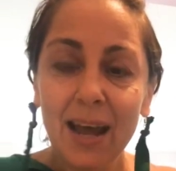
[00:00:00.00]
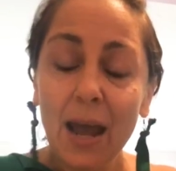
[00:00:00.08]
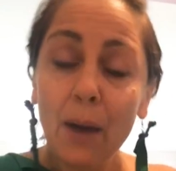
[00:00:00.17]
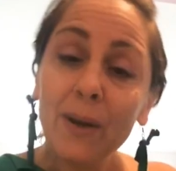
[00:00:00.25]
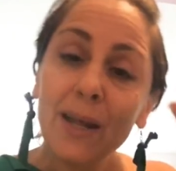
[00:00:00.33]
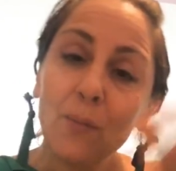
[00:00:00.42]

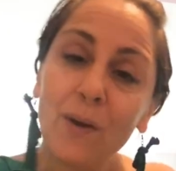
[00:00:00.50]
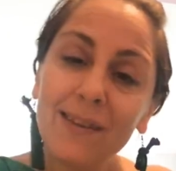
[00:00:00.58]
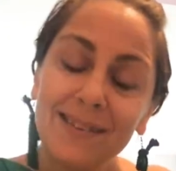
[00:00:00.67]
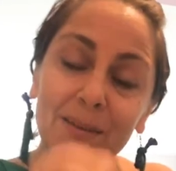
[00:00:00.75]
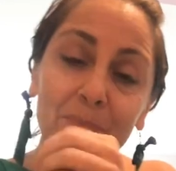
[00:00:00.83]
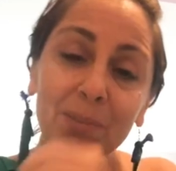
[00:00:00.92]
And when he
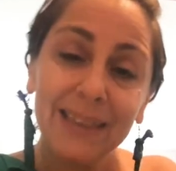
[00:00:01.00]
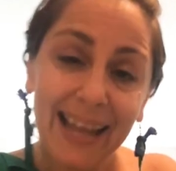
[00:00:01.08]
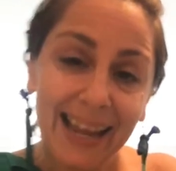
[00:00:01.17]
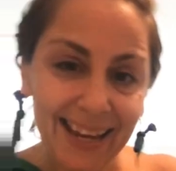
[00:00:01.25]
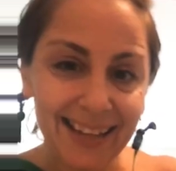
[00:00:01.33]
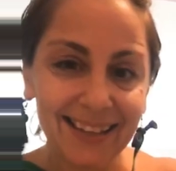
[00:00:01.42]
wasn't
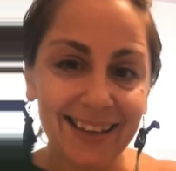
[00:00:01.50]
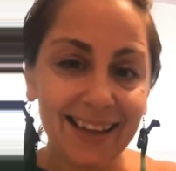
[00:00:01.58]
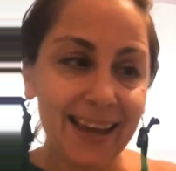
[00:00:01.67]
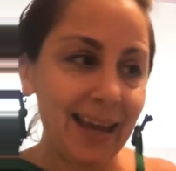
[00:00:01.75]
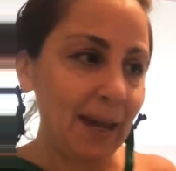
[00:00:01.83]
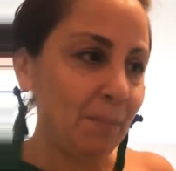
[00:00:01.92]
playing the
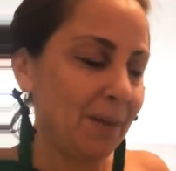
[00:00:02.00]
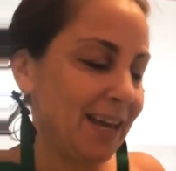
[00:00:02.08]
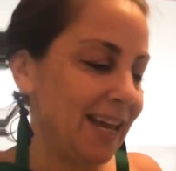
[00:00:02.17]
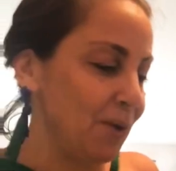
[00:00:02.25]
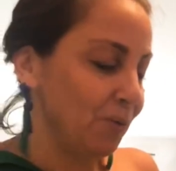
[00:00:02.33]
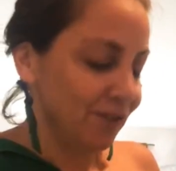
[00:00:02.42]
game,
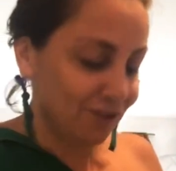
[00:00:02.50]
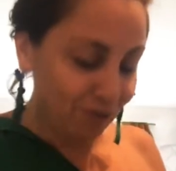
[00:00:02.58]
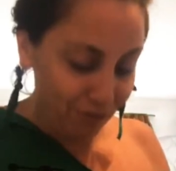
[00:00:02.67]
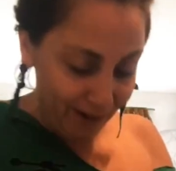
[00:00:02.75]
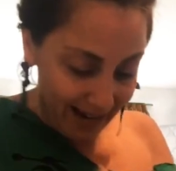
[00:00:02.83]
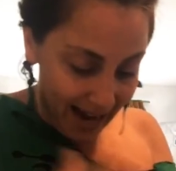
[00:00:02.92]
he was
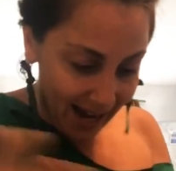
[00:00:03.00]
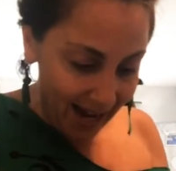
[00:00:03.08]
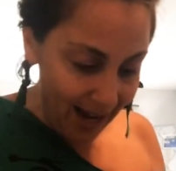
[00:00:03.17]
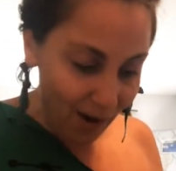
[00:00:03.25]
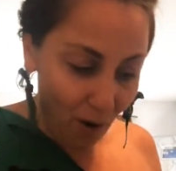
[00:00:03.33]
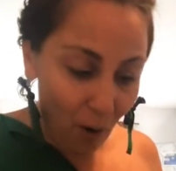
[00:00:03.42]

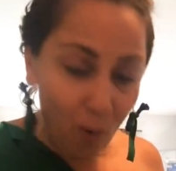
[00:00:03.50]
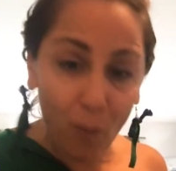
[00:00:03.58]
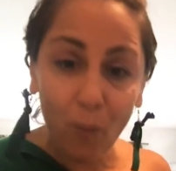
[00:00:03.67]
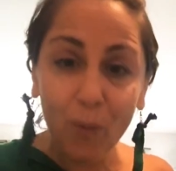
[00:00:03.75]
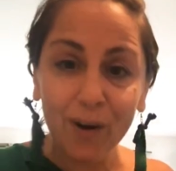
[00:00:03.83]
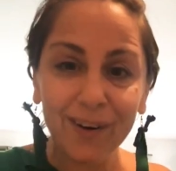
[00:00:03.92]
creating a
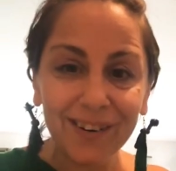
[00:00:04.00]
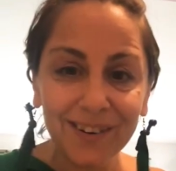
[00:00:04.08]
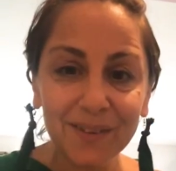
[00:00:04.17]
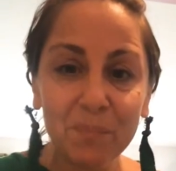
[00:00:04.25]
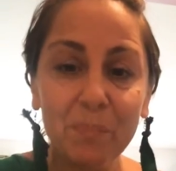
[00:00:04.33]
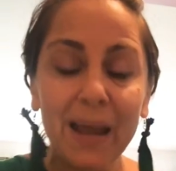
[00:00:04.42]
whole
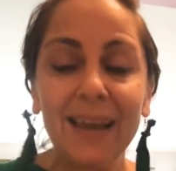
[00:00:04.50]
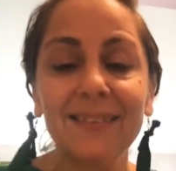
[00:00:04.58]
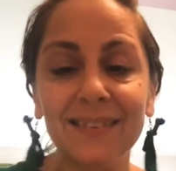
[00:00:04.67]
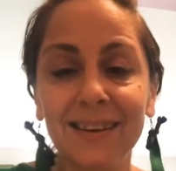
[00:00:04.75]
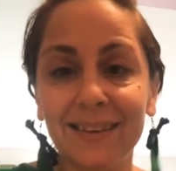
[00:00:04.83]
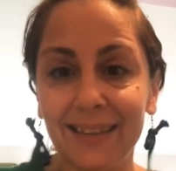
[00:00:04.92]
world
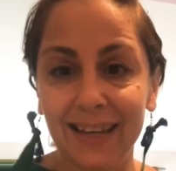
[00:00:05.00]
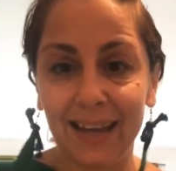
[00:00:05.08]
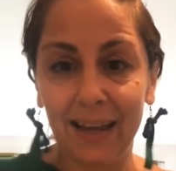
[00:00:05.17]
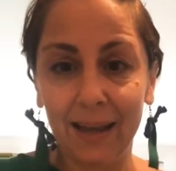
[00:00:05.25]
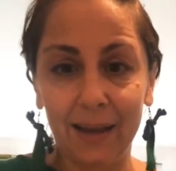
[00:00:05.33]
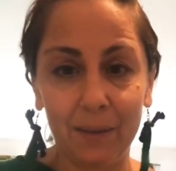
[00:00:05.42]
based on the
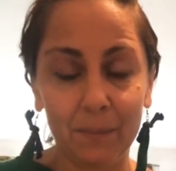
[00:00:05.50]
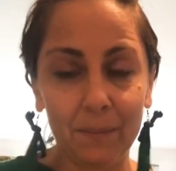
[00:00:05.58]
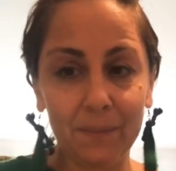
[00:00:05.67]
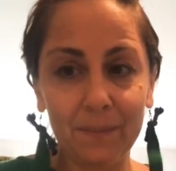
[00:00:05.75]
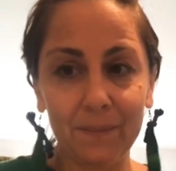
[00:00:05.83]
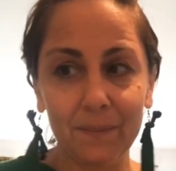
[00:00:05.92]

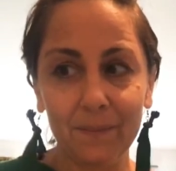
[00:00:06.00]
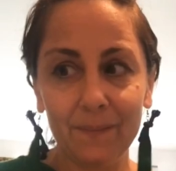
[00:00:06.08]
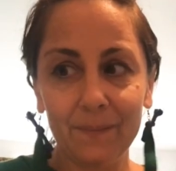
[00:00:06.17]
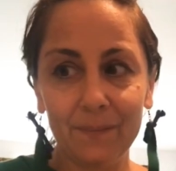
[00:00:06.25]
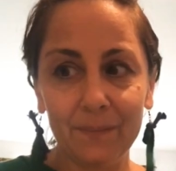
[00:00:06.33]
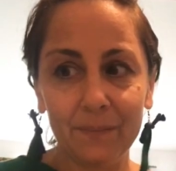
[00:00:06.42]
game.
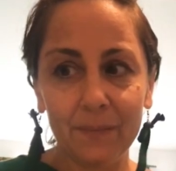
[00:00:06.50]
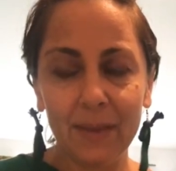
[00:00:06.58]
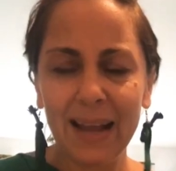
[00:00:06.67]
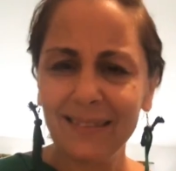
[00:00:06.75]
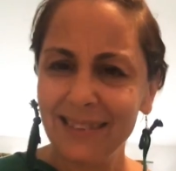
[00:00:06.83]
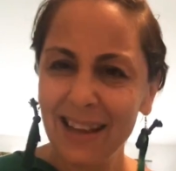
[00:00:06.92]

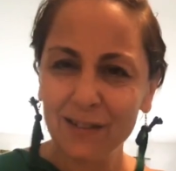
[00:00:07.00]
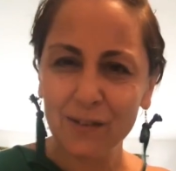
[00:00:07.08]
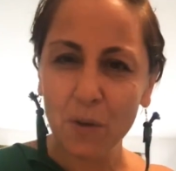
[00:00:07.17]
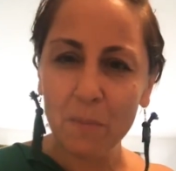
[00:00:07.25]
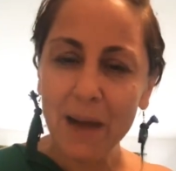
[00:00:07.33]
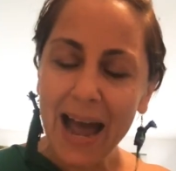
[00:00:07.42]
That's not
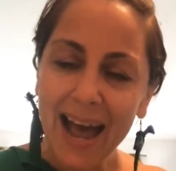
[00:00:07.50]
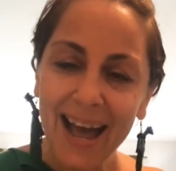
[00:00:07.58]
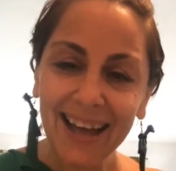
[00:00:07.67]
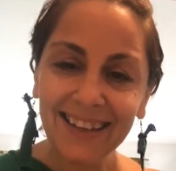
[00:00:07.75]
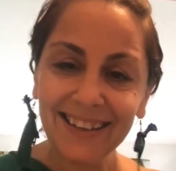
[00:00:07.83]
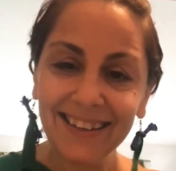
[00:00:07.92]
so
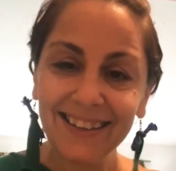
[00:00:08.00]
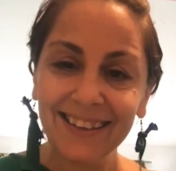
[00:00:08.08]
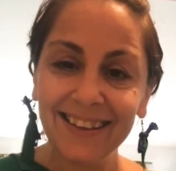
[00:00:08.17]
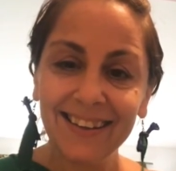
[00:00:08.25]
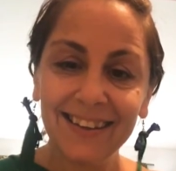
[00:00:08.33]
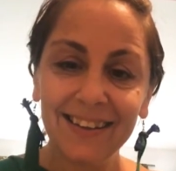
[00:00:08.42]
bad.
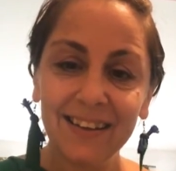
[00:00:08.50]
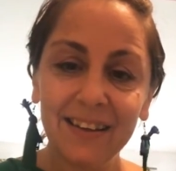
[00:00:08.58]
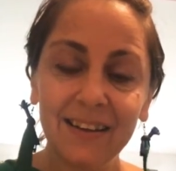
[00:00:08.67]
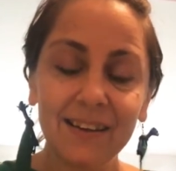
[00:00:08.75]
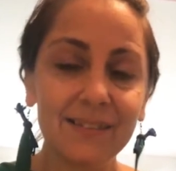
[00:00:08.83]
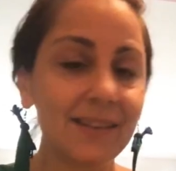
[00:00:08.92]

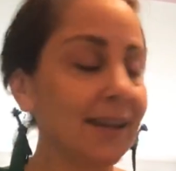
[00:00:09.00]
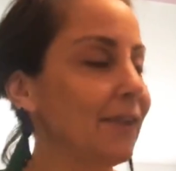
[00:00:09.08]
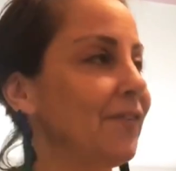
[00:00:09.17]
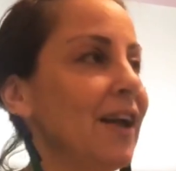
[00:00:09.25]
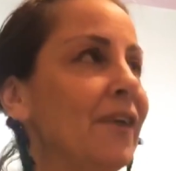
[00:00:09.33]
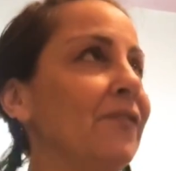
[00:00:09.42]
It's like
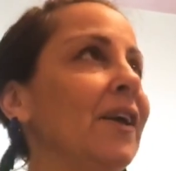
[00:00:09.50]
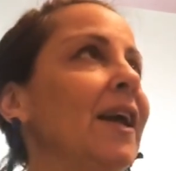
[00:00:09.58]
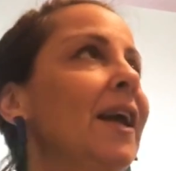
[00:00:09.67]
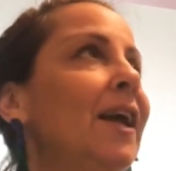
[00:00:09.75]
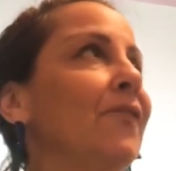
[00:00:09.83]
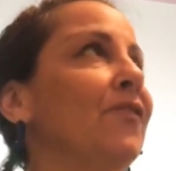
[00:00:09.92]

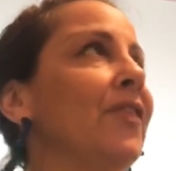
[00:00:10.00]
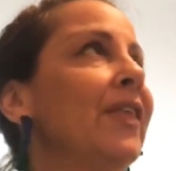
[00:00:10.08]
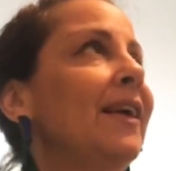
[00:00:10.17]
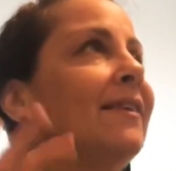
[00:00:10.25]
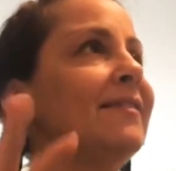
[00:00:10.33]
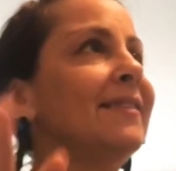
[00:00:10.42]
if
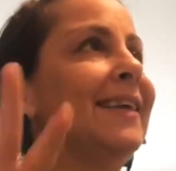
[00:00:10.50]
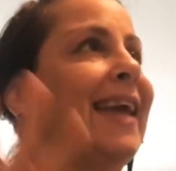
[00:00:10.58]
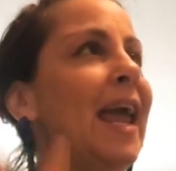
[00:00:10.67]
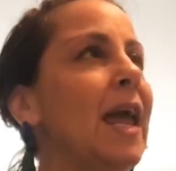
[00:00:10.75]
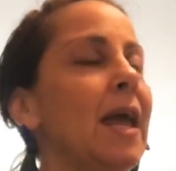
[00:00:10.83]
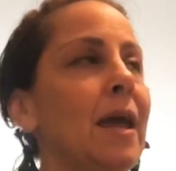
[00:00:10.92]
this
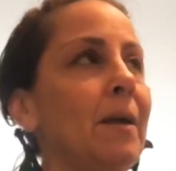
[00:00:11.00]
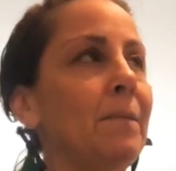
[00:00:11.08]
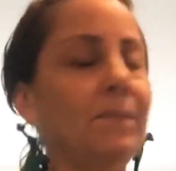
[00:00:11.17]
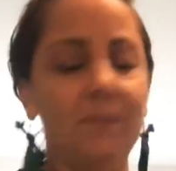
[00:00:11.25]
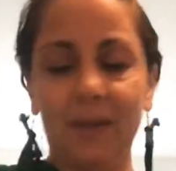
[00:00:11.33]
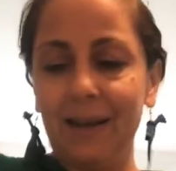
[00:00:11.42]

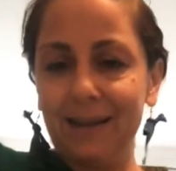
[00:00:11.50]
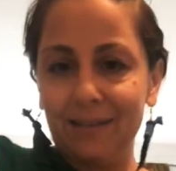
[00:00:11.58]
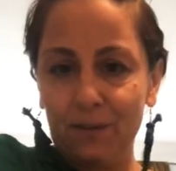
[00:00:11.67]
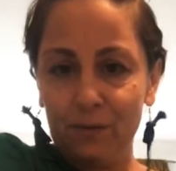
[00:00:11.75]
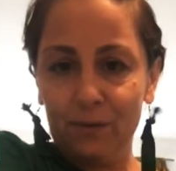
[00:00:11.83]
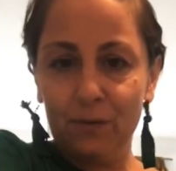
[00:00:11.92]
game, I
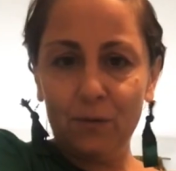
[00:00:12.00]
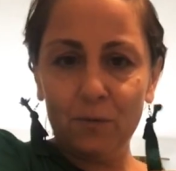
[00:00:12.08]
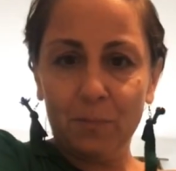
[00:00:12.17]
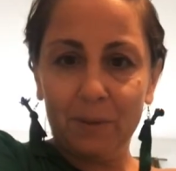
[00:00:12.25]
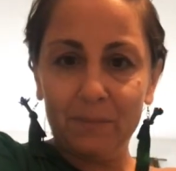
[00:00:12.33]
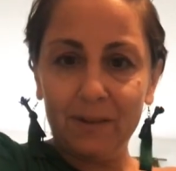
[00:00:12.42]
got those
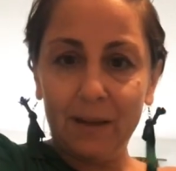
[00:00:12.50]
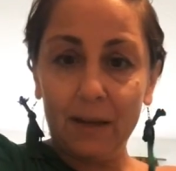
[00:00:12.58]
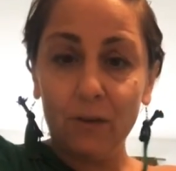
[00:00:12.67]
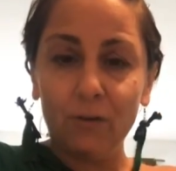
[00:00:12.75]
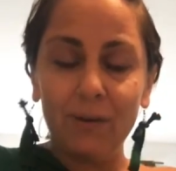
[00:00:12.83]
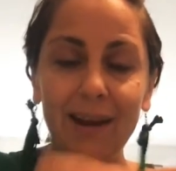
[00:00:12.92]
goosebumps
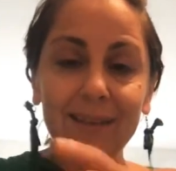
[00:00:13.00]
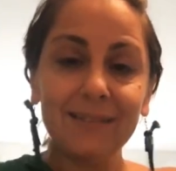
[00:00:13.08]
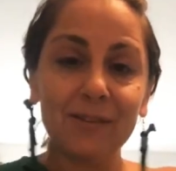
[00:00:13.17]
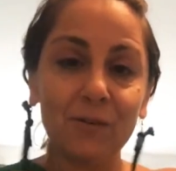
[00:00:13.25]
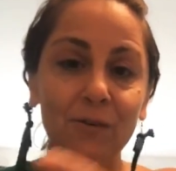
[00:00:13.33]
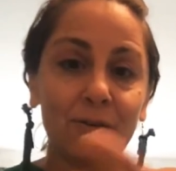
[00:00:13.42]
again,
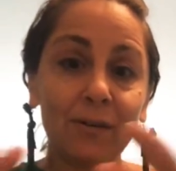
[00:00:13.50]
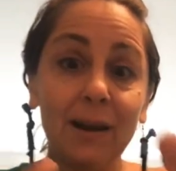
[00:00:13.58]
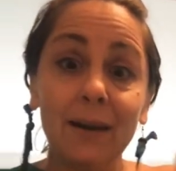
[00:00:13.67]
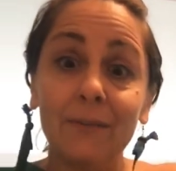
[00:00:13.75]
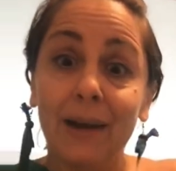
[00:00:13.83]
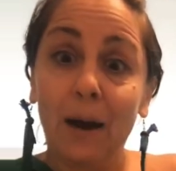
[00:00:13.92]
creates
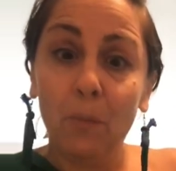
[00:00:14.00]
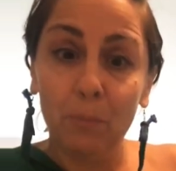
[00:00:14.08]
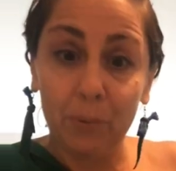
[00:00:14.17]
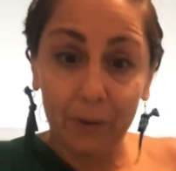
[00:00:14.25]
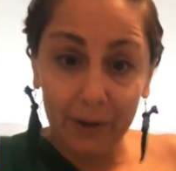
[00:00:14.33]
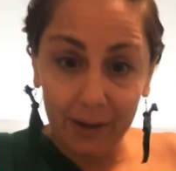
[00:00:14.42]
creative
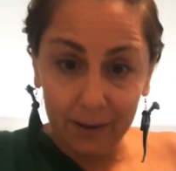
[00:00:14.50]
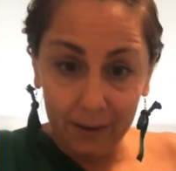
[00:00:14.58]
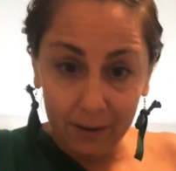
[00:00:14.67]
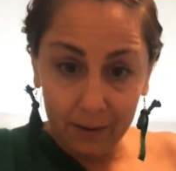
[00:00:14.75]
output,